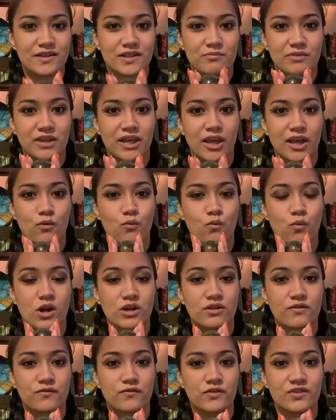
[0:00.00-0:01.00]
to be a
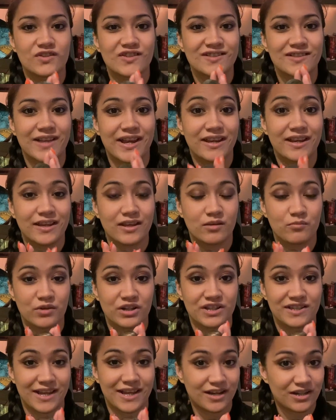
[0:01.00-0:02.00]
wonderful psychic
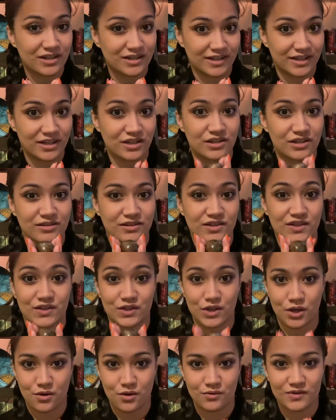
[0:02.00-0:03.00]
protection
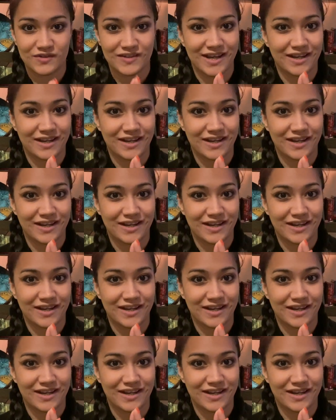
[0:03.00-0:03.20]
stone.